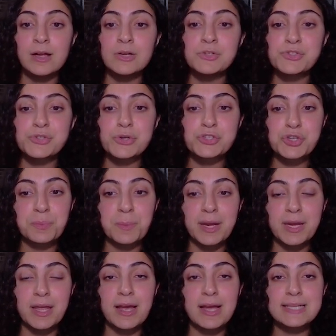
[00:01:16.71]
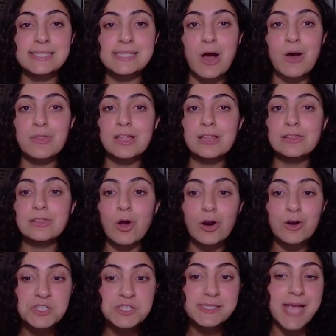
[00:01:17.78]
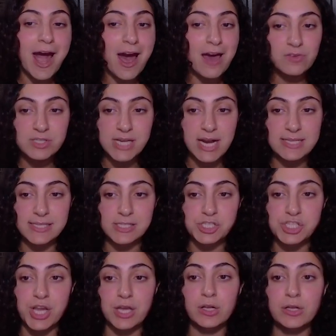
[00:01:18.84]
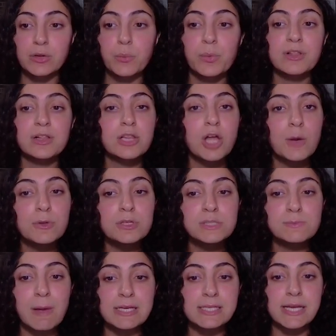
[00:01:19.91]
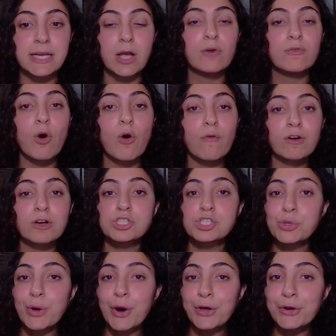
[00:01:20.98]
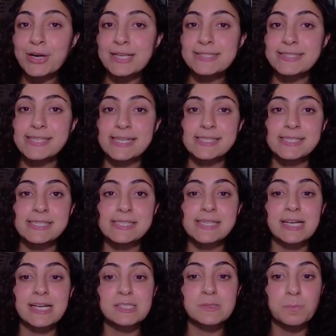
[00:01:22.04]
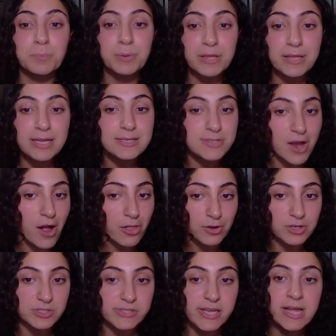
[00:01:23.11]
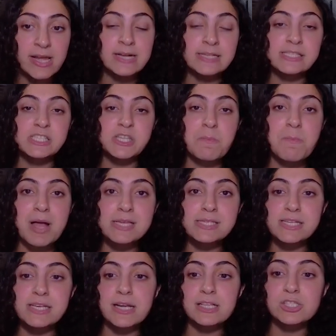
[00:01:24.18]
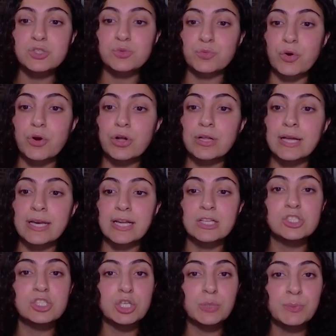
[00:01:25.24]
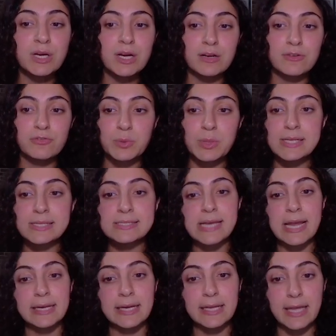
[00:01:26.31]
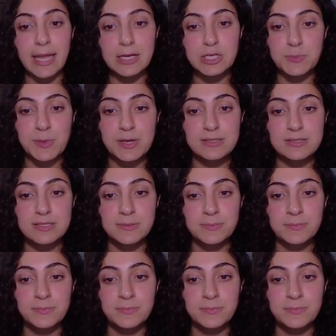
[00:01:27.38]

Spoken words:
Social media is now the largest advertising channel with global spending of over $266 billion, cementing its role in consumer influence and engagement.